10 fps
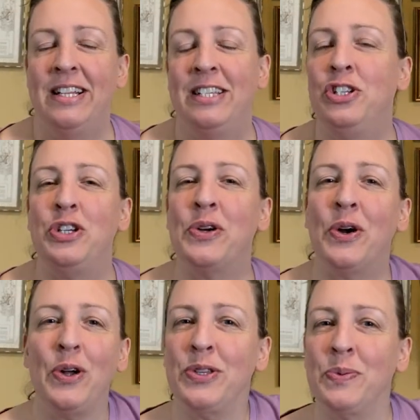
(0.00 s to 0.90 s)
Did you
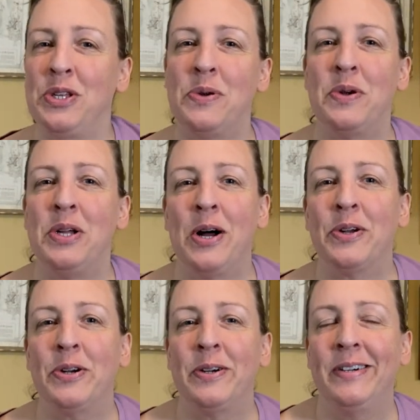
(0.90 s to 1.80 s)
girls, when you were
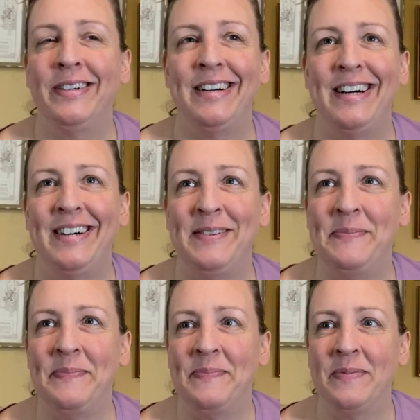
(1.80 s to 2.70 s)
younger,
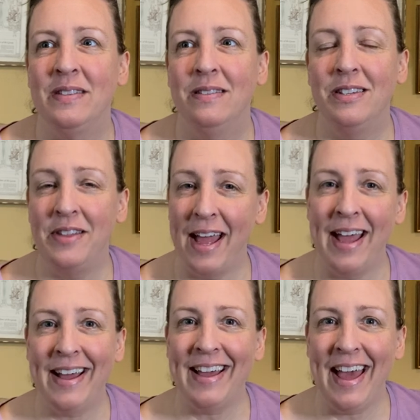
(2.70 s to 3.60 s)
do the
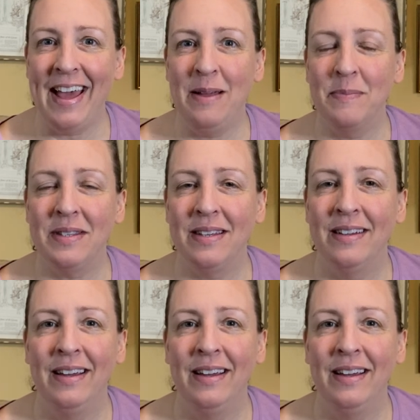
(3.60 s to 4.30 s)
hand games?